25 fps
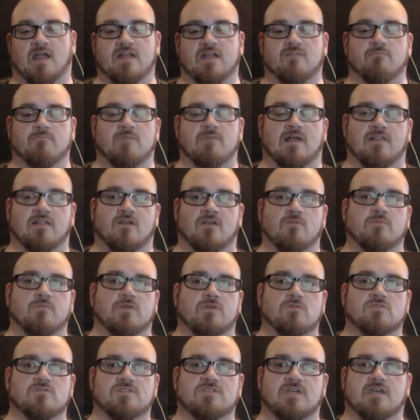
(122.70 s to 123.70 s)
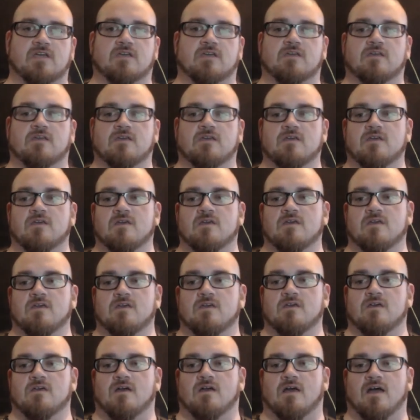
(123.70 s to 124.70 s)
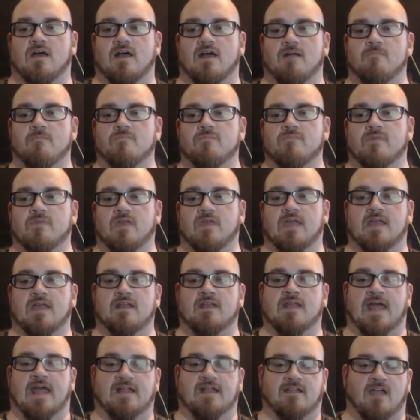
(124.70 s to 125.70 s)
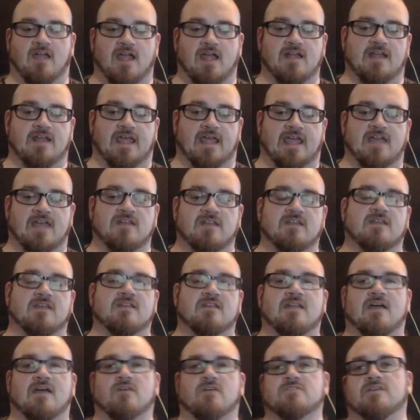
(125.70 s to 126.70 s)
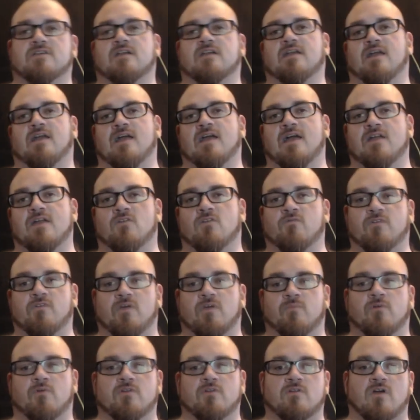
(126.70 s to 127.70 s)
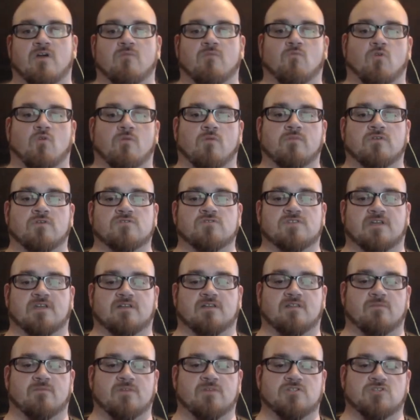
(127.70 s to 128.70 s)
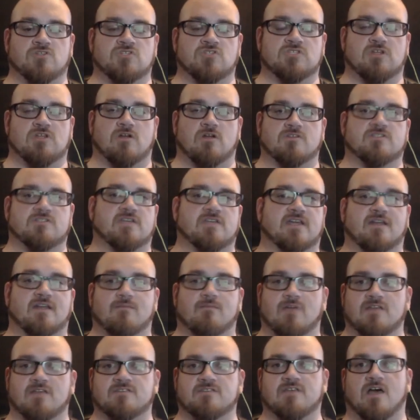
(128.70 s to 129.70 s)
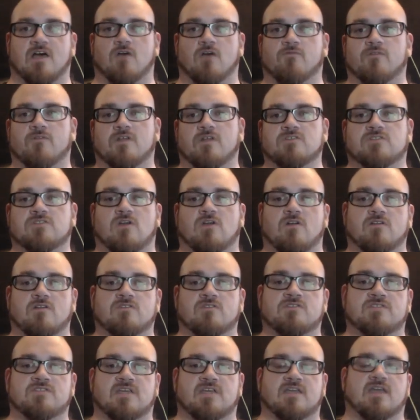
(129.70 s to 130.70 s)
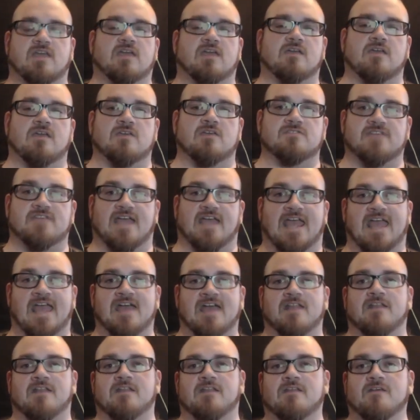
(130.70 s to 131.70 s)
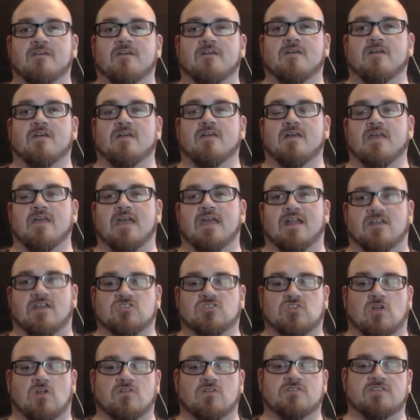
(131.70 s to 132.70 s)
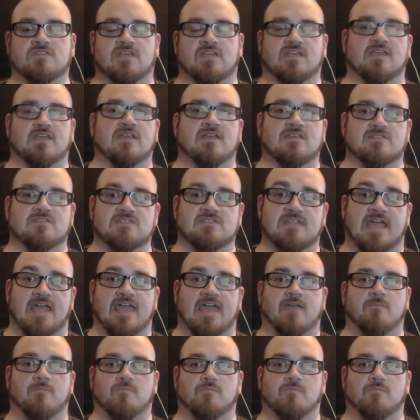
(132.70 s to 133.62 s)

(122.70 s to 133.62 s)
of mellow music, and that kind of ended, and I was like, I don't feel like putting on more music. Let me just start singing to myself. And I started singing his N, and I started singing his name,